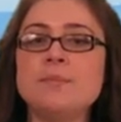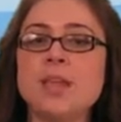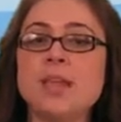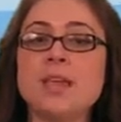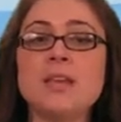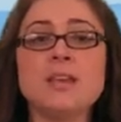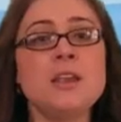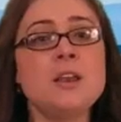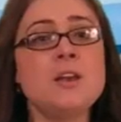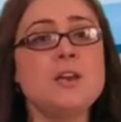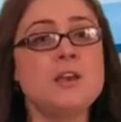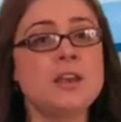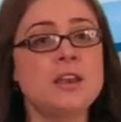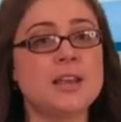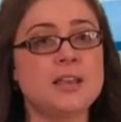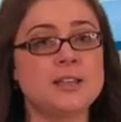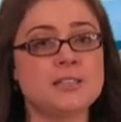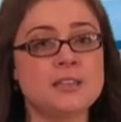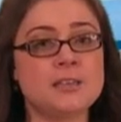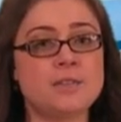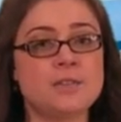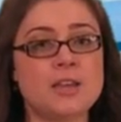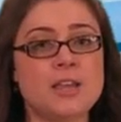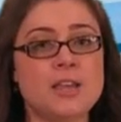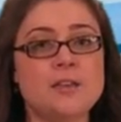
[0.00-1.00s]
and
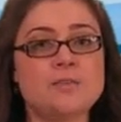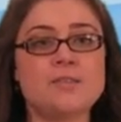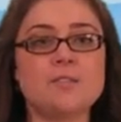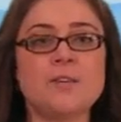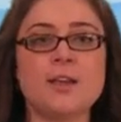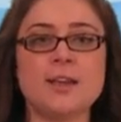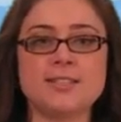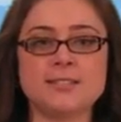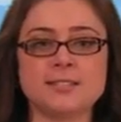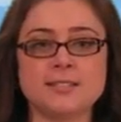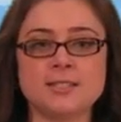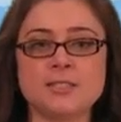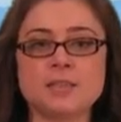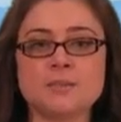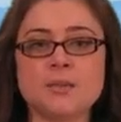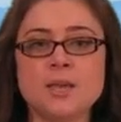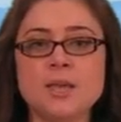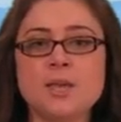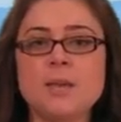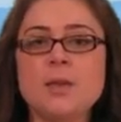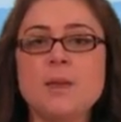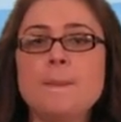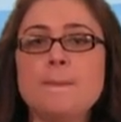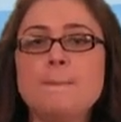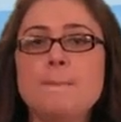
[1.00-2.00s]
interconnectivity of devices,
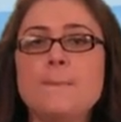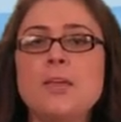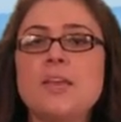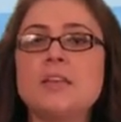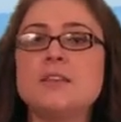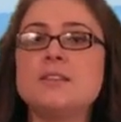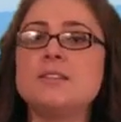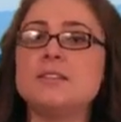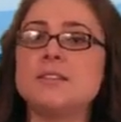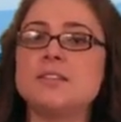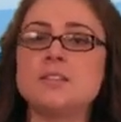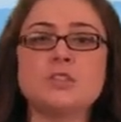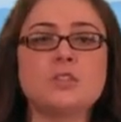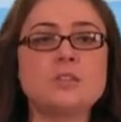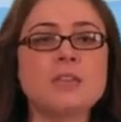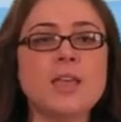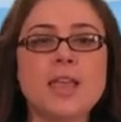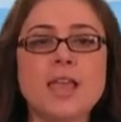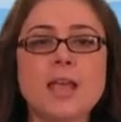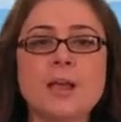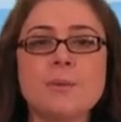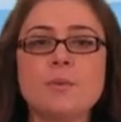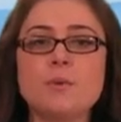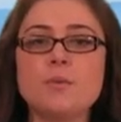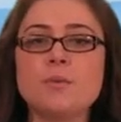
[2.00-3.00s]
be it a digital
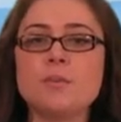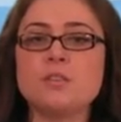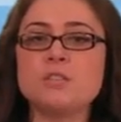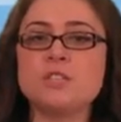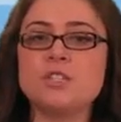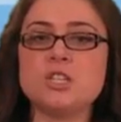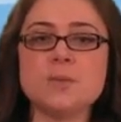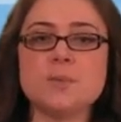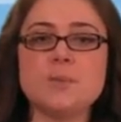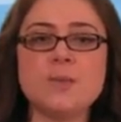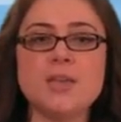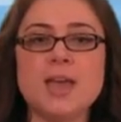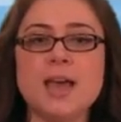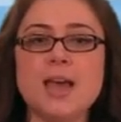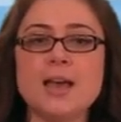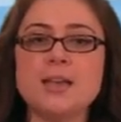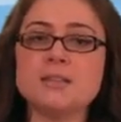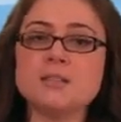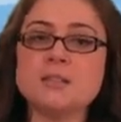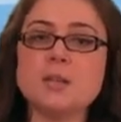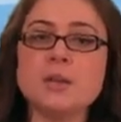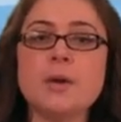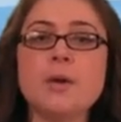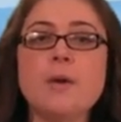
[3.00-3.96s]
camera with a GPS